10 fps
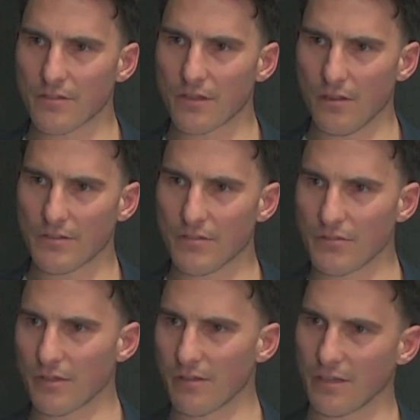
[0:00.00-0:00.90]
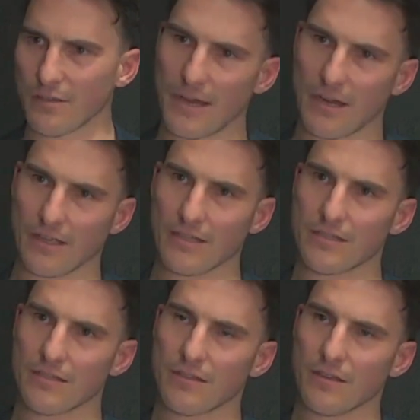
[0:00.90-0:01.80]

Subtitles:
So it's interesting thinking about, I guess,